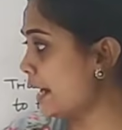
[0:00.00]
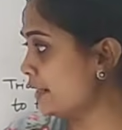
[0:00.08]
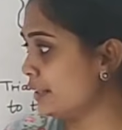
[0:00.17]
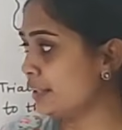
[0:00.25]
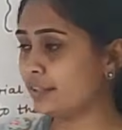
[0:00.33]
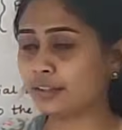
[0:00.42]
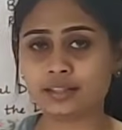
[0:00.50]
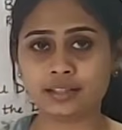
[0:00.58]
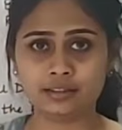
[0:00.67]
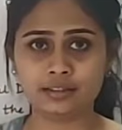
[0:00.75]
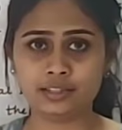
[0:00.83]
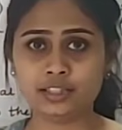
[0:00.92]
anterior
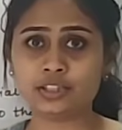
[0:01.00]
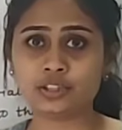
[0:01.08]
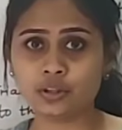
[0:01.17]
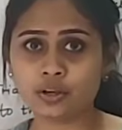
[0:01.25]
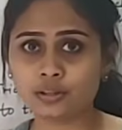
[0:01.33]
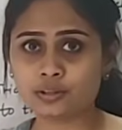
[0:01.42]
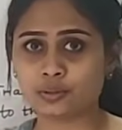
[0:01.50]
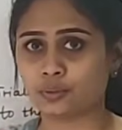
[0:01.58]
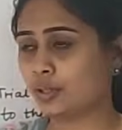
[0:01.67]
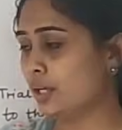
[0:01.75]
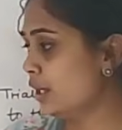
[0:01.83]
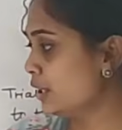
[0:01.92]
region also.